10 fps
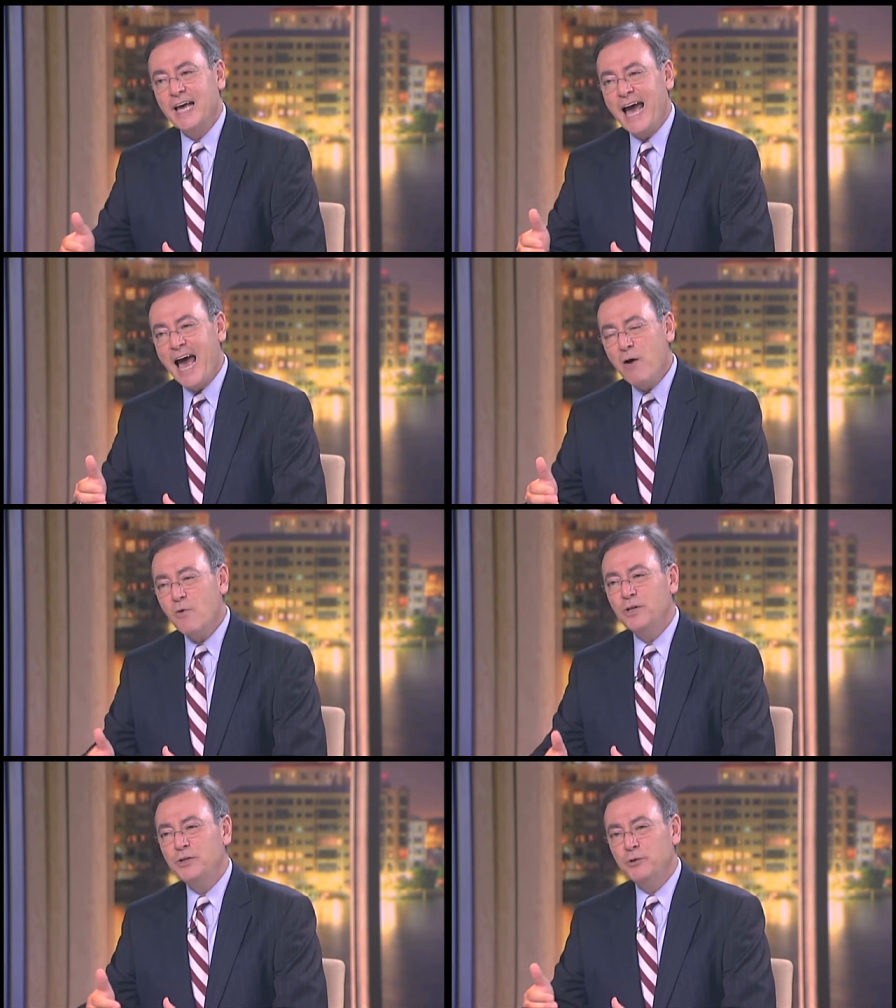How
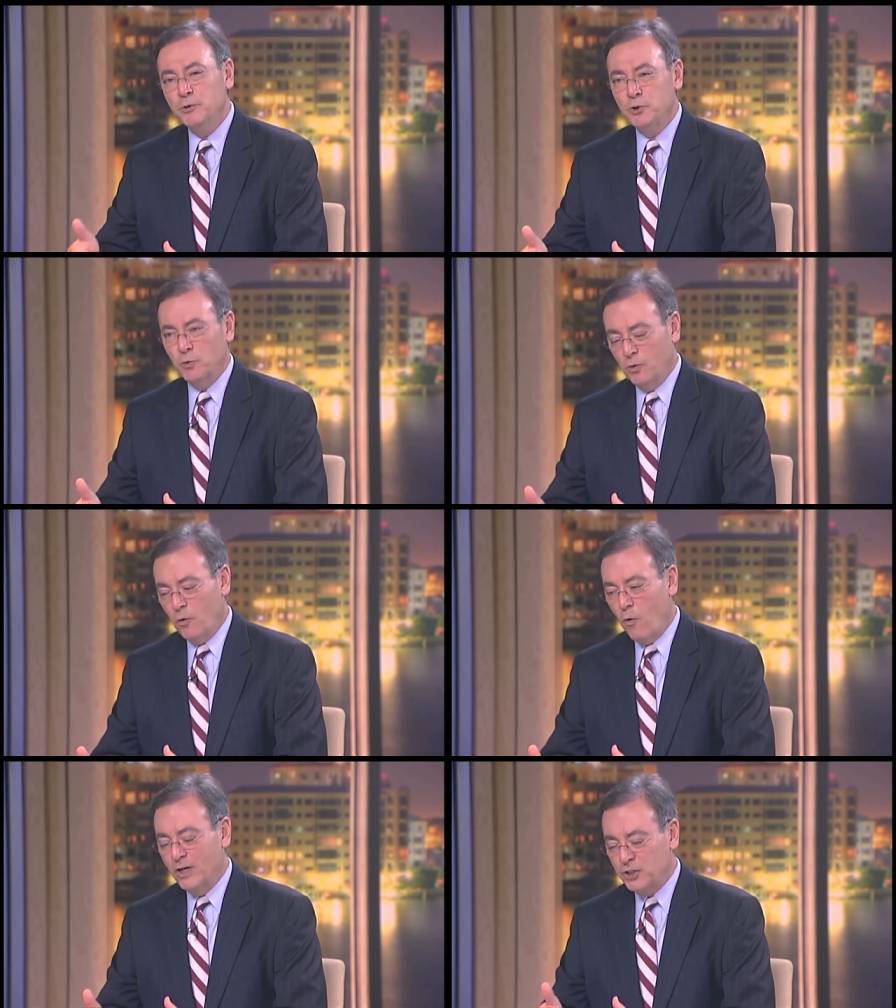unusual
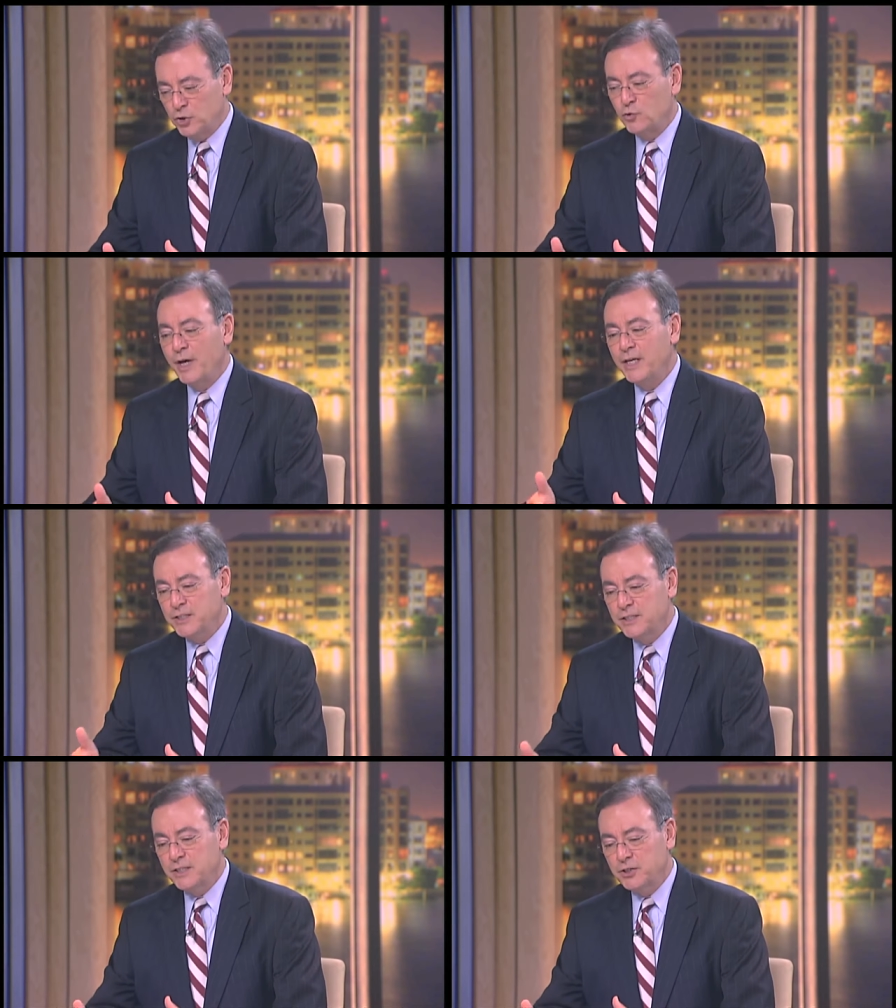or strange
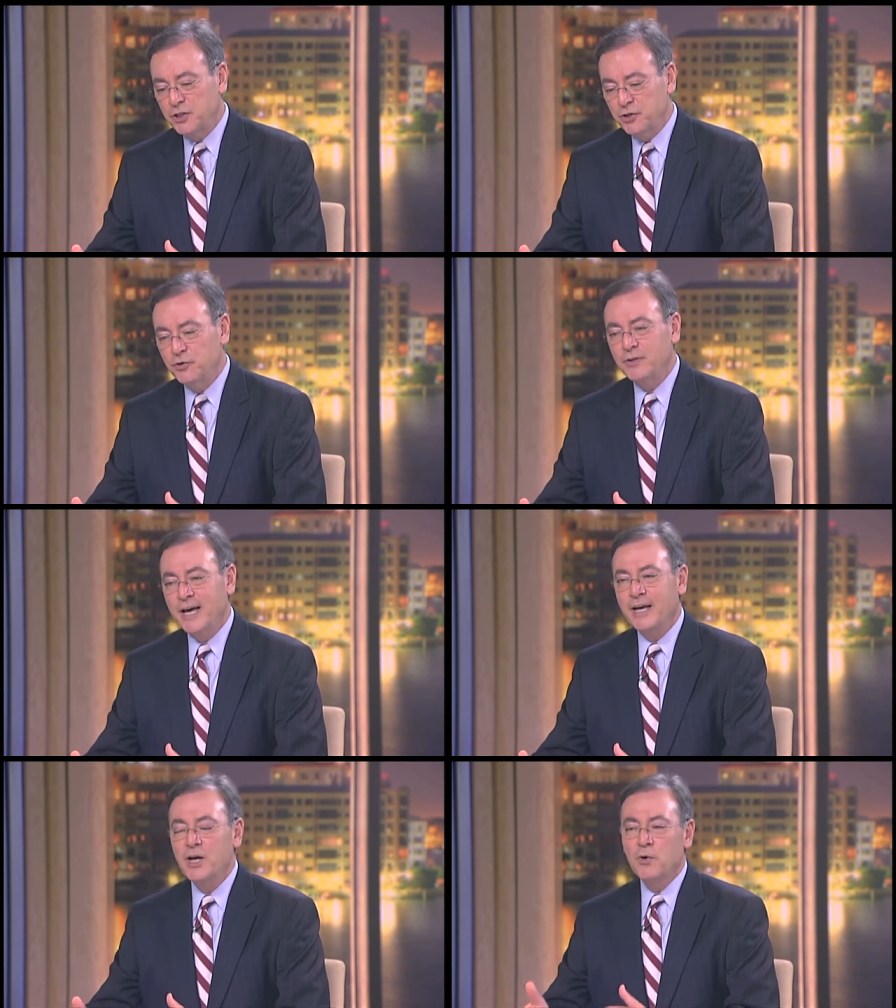is it to you
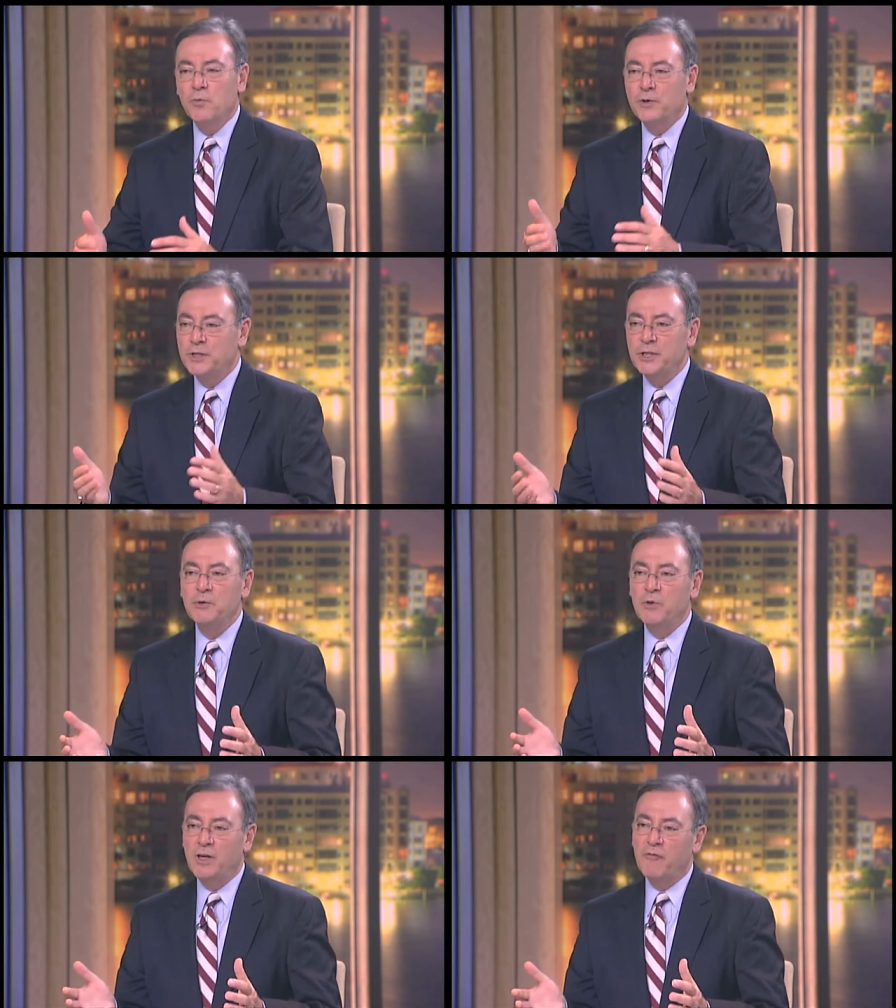that we're dealing
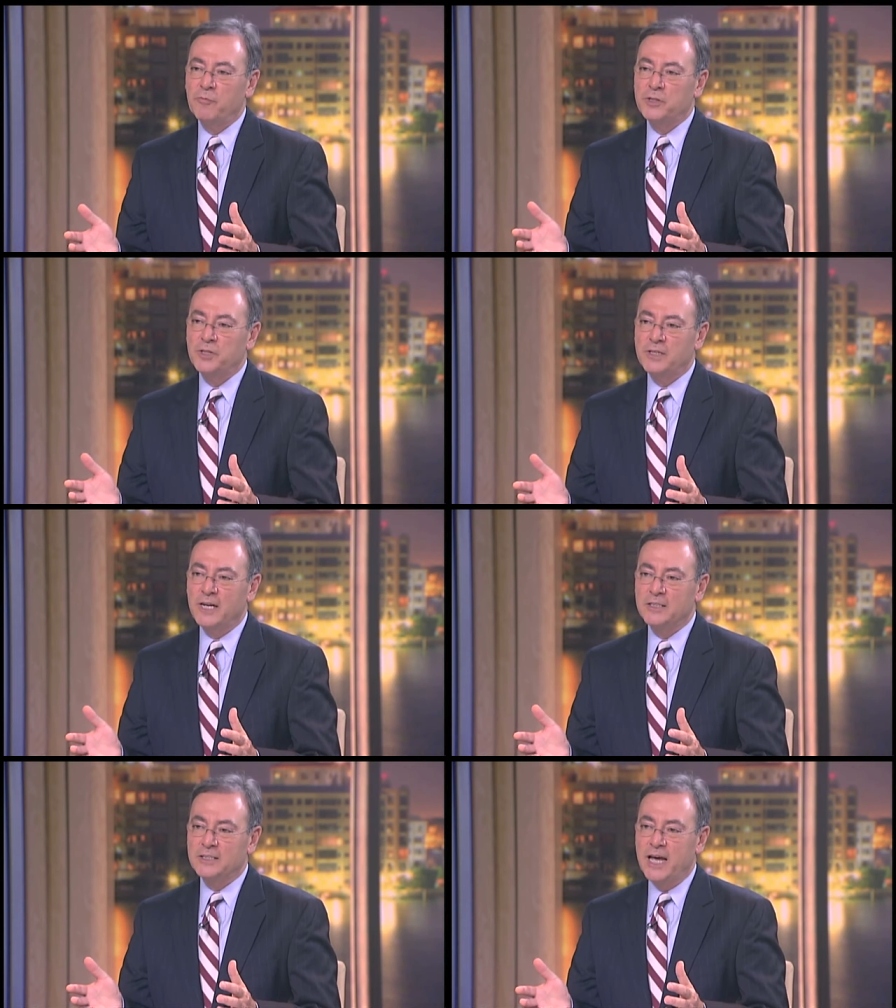with government
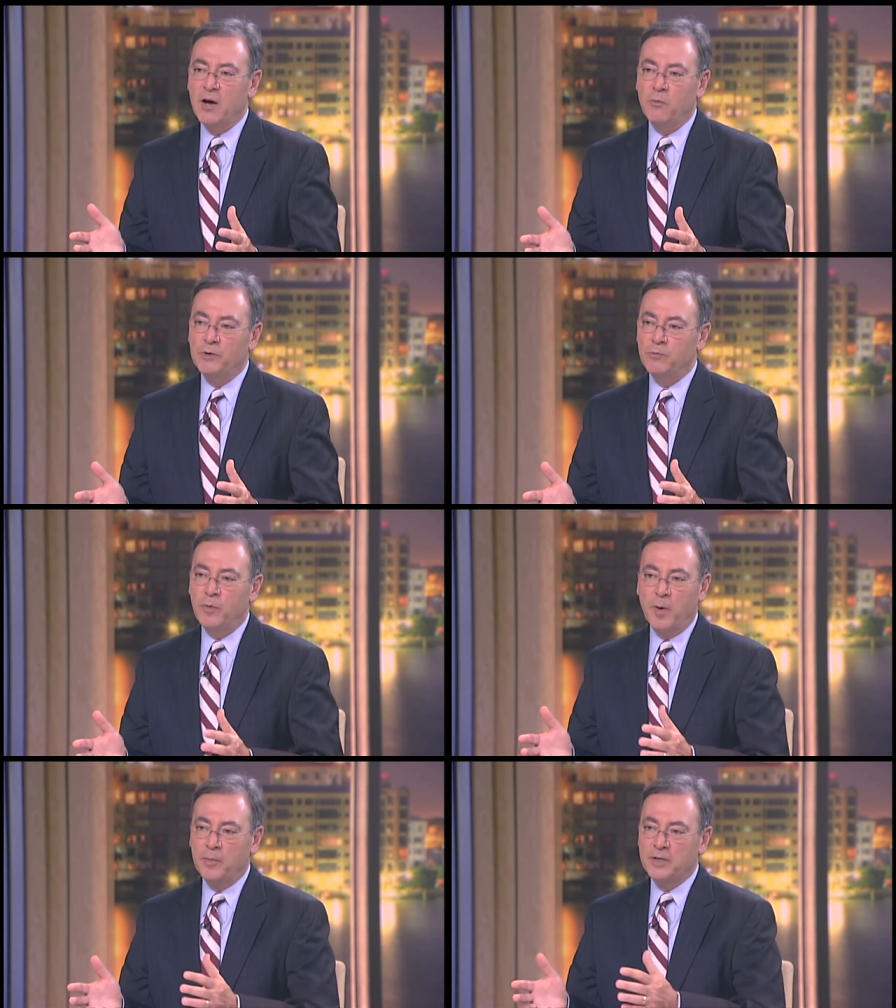shutdowns now when
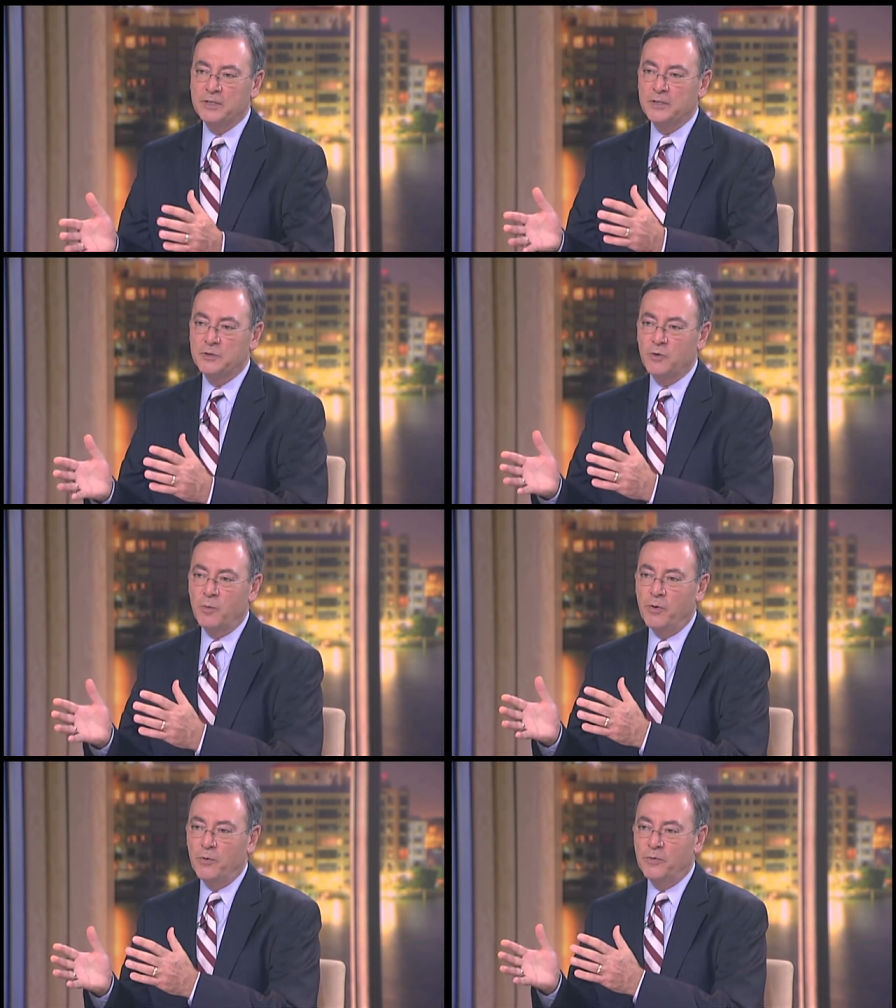Republicans control
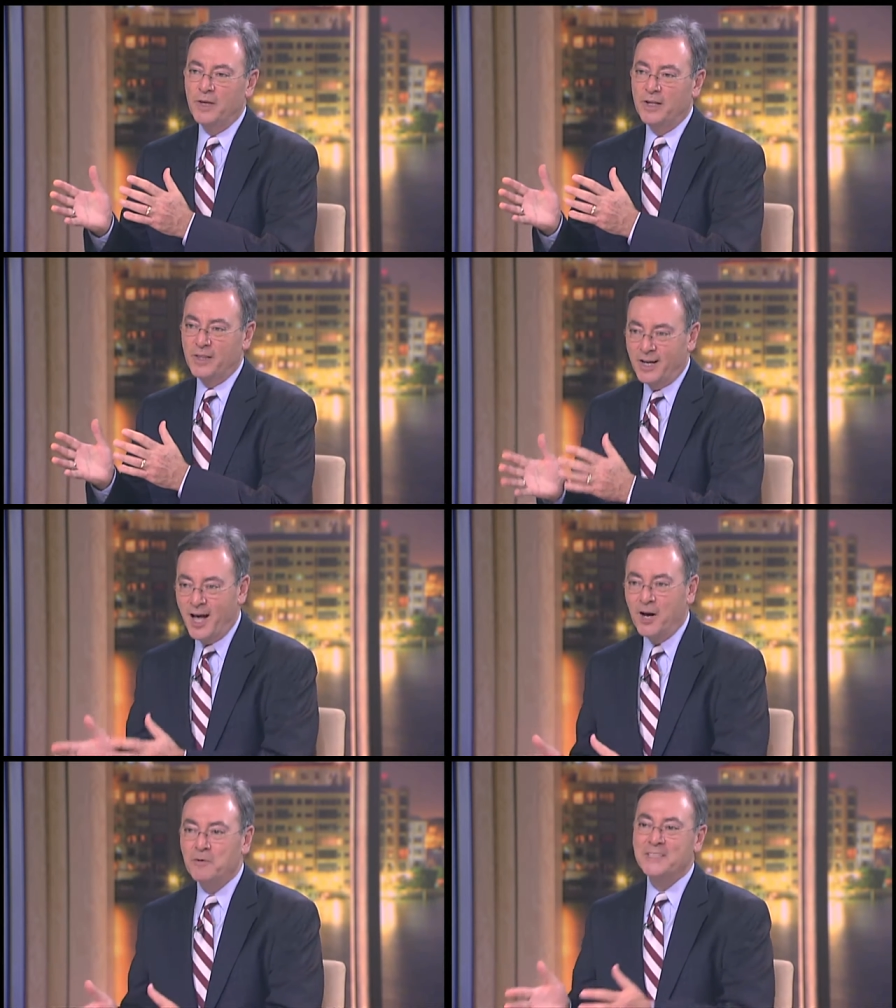both the
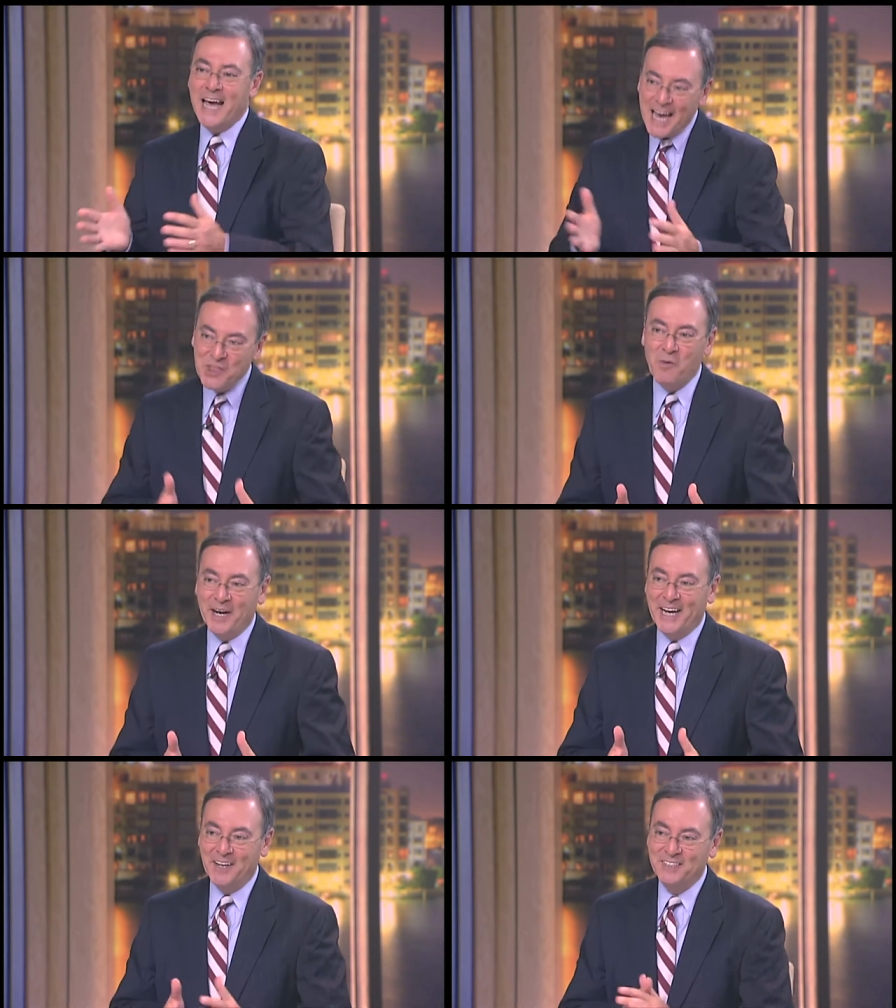Congress and the
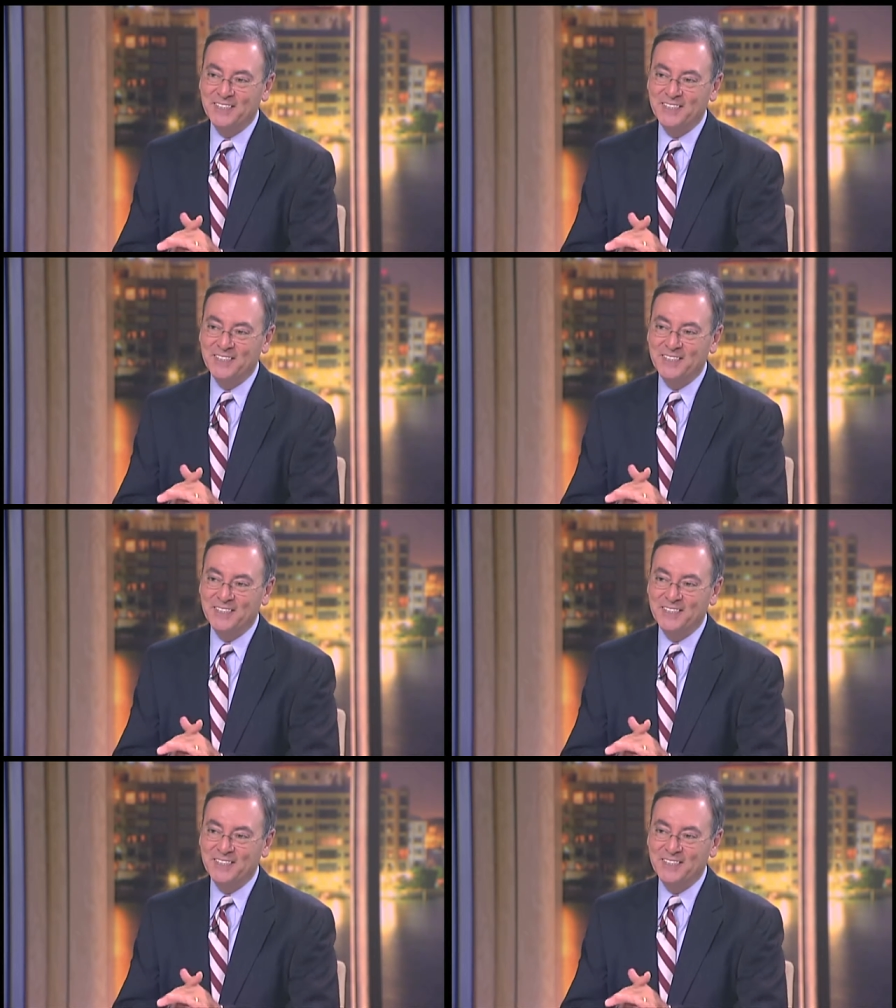White House?